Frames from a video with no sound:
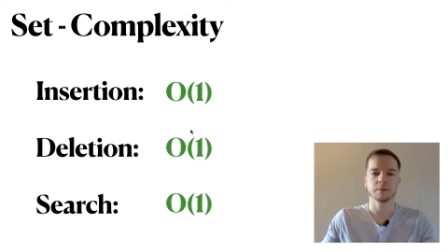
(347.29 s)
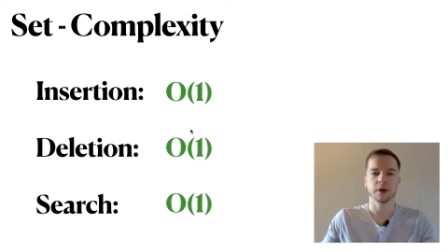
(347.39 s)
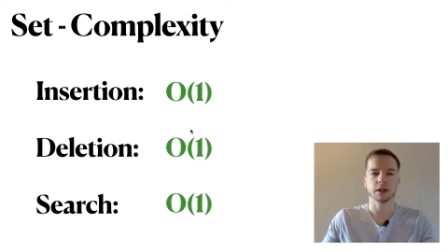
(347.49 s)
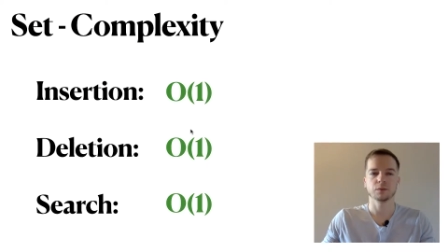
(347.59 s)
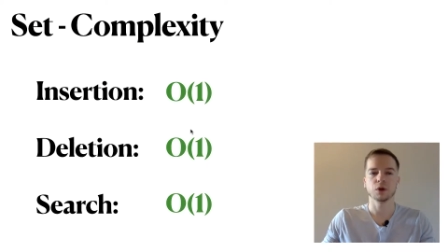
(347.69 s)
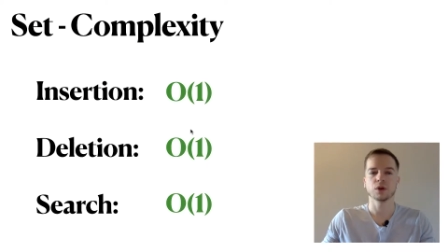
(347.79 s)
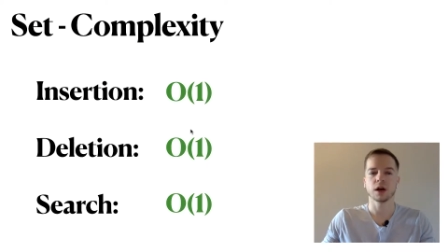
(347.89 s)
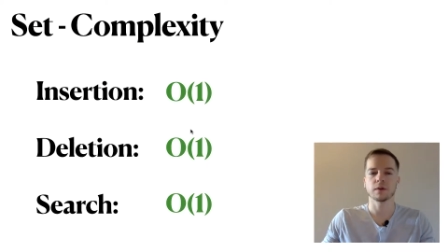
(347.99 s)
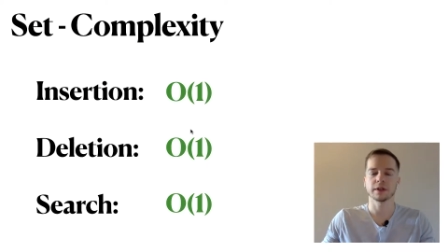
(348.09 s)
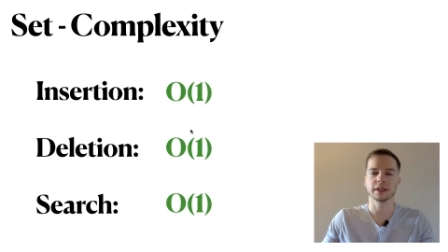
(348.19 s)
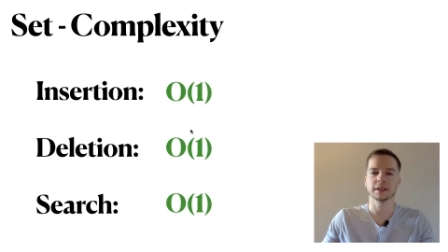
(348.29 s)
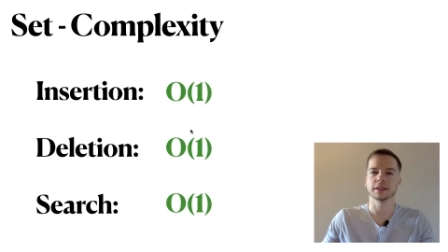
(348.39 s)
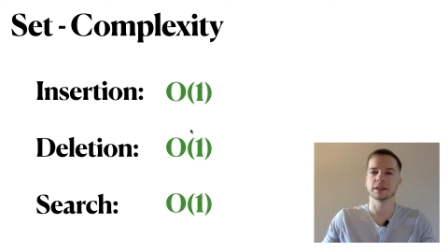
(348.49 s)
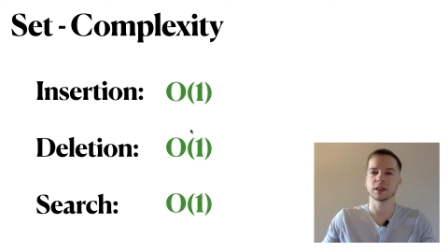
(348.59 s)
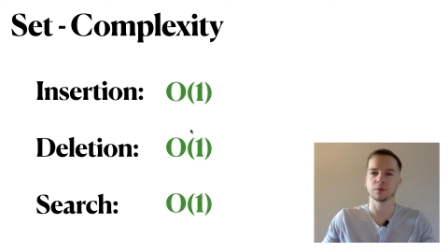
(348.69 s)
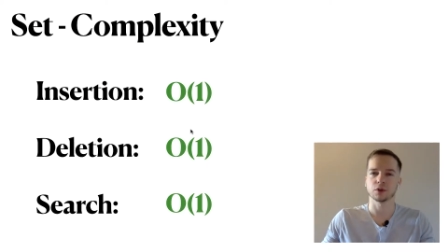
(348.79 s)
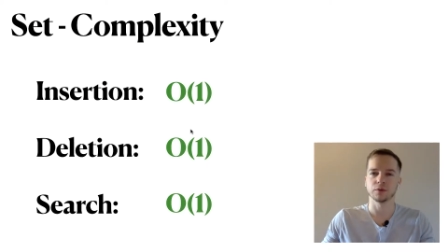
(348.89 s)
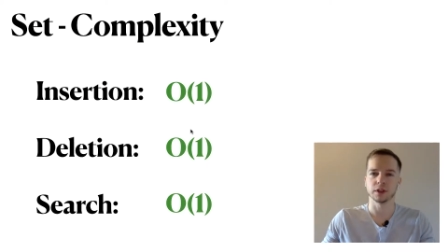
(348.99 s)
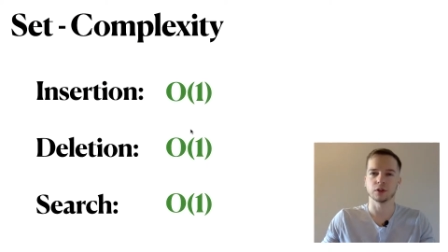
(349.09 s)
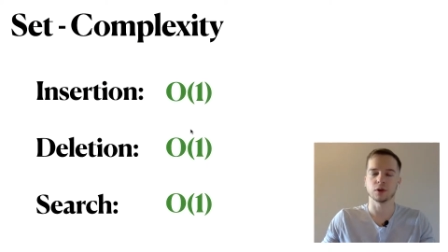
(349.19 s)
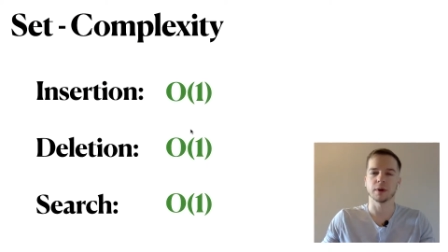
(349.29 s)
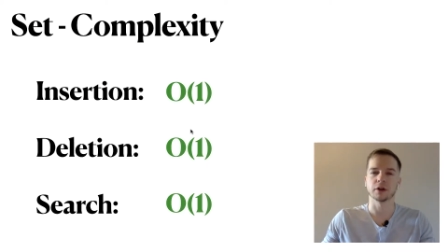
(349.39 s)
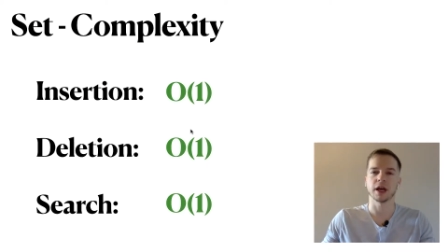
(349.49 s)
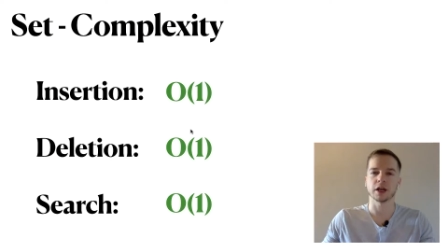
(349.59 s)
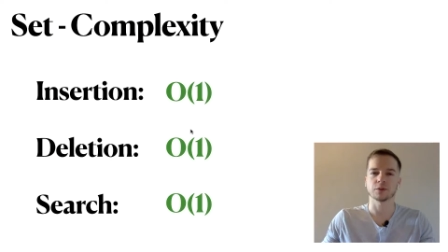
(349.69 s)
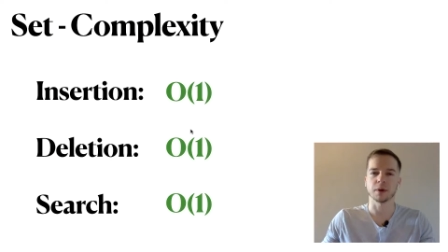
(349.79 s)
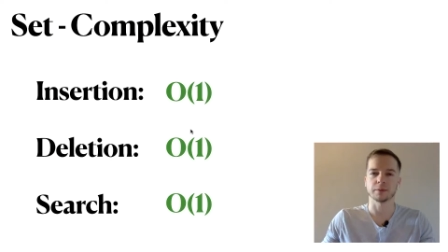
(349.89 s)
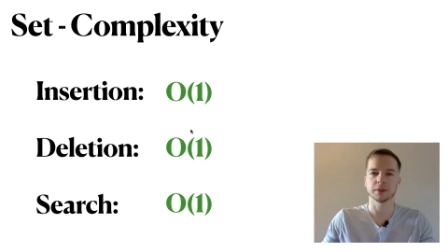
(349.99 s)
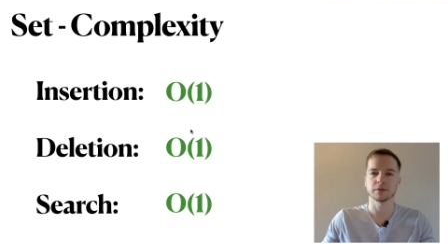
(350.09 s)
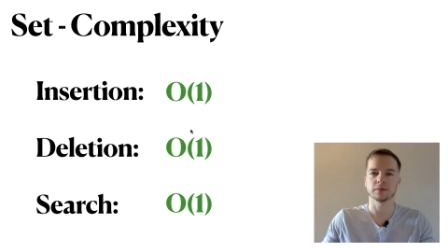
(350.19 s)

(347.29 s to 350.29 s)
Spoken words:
But we'll cover this in a separate video about hash maps.